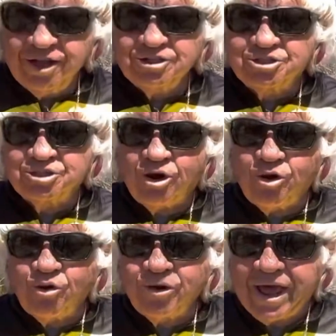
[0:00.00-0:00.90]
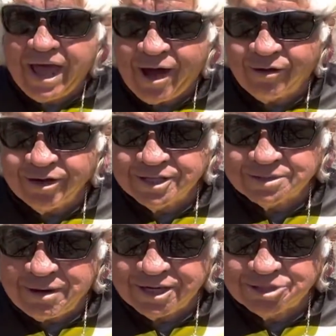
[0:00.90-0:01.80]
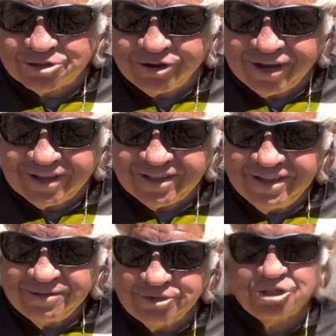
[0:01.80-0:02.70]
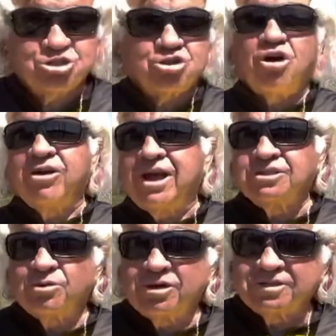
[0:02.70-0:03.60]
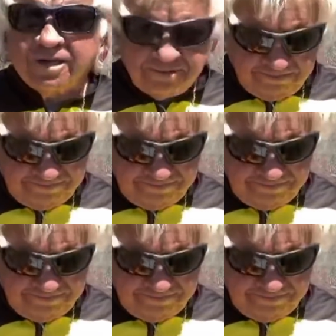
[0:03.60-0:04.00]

so now is my strength. Just as strong now as it was then.